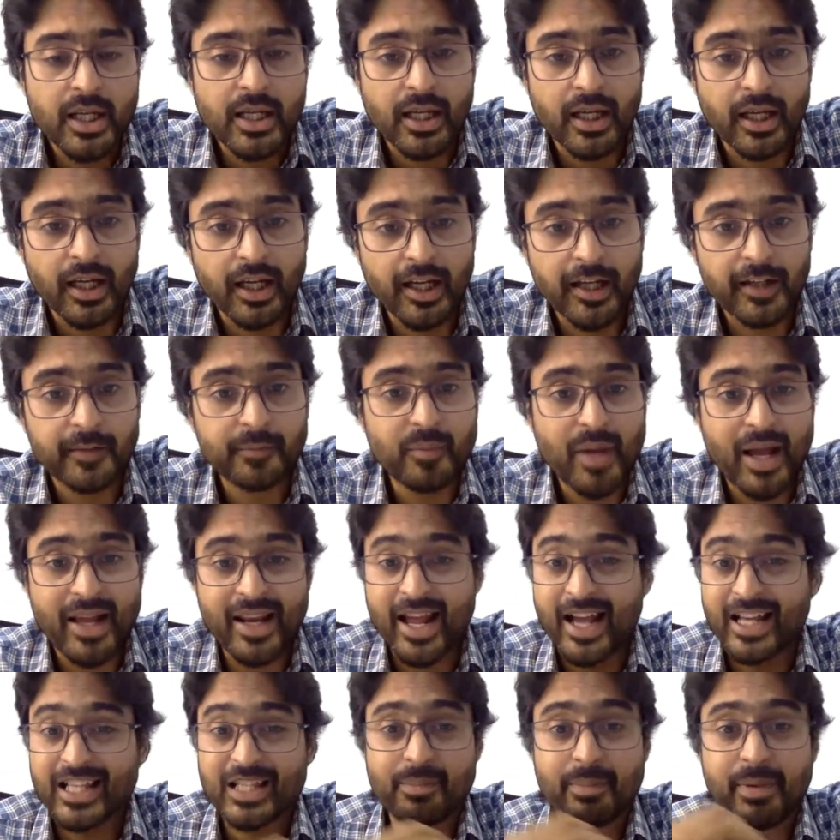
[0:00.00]
and
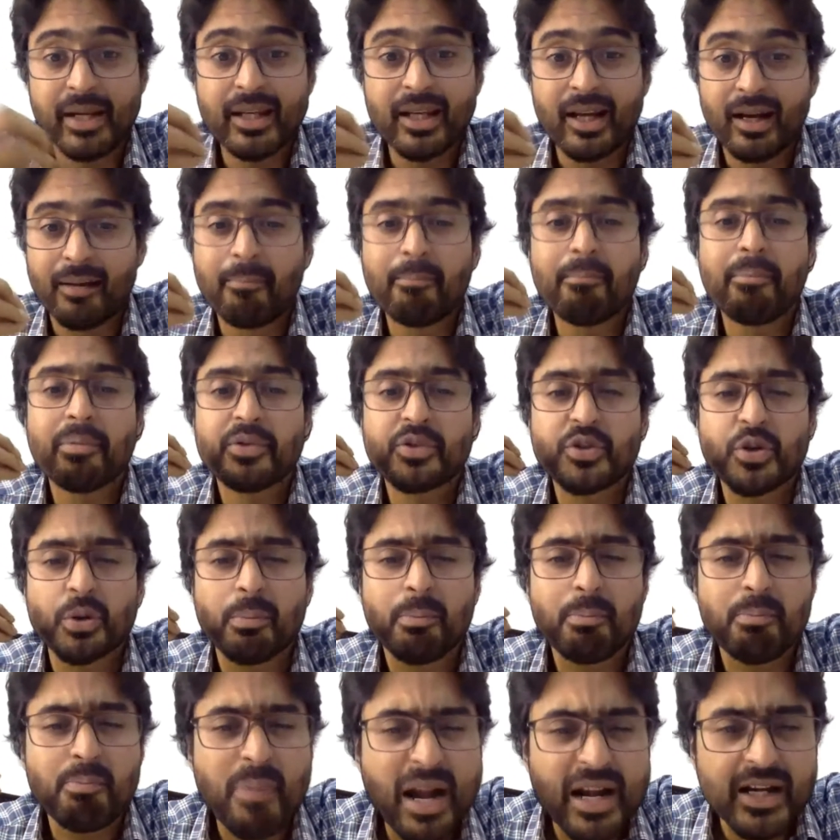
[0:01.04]
has been a
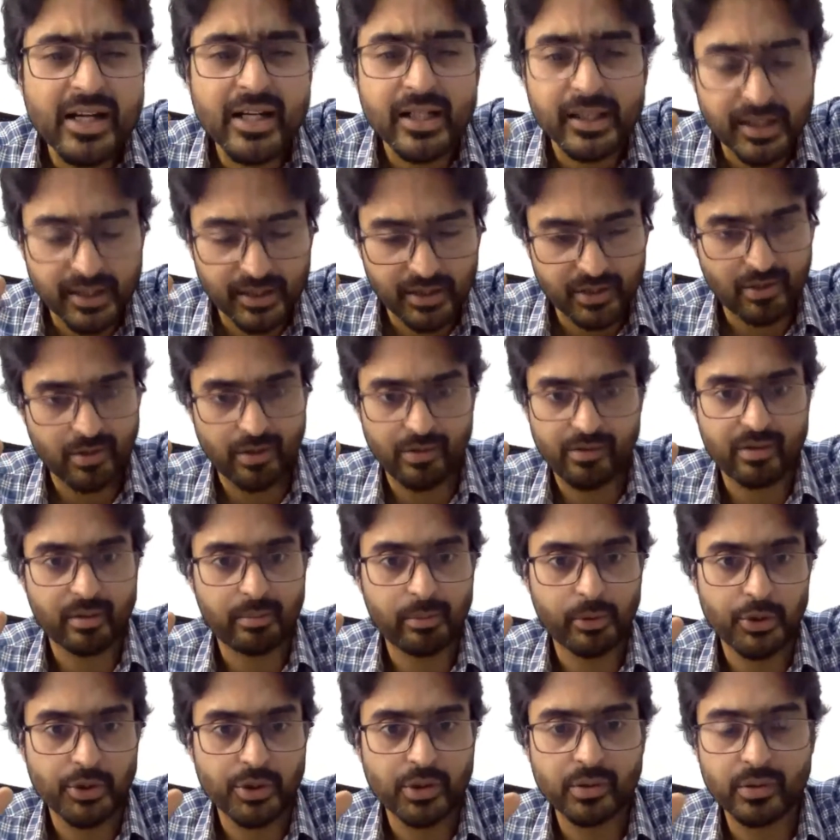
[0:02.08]
tremendous
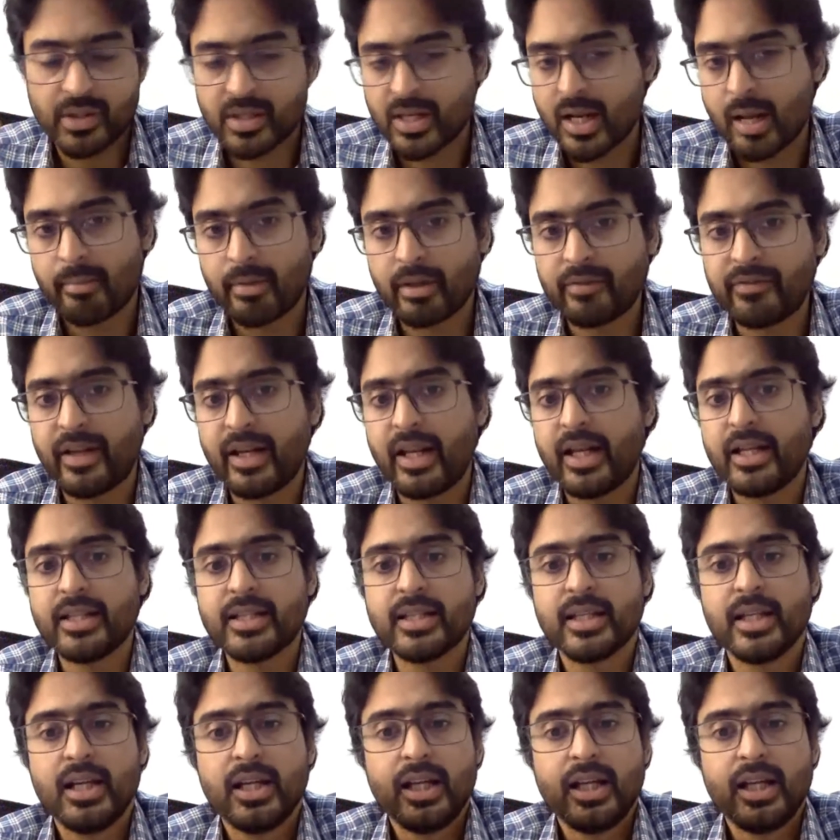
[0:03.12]
contribution to Islamic finance.